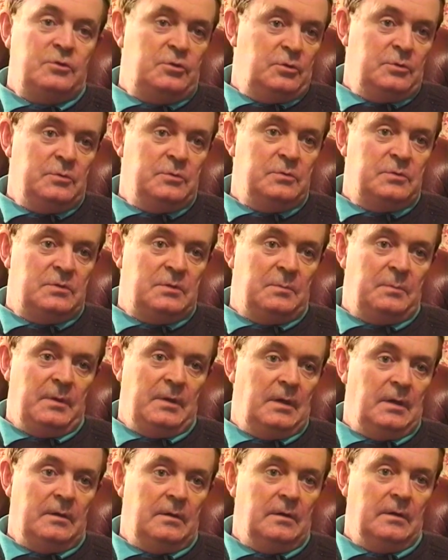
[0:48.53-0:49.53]
choose to
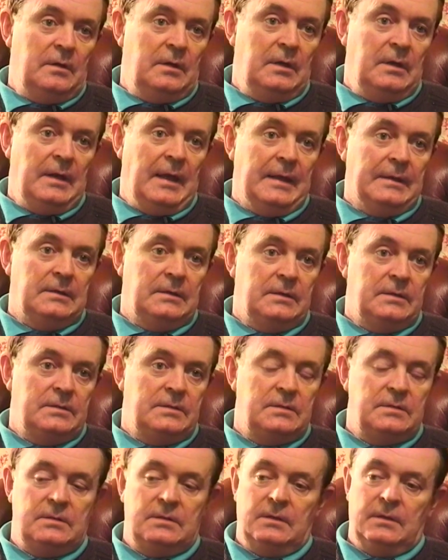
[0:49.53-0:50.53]
be a Jungian
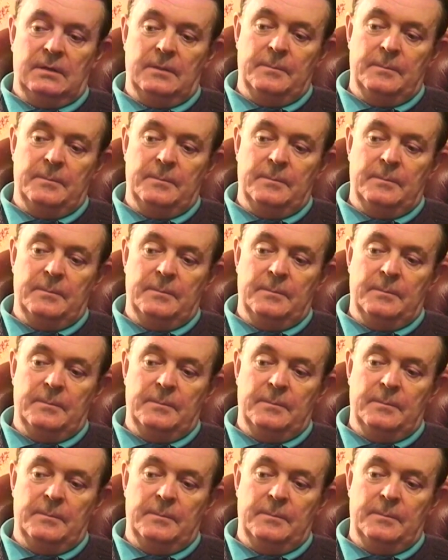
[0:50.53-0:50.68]
analyst.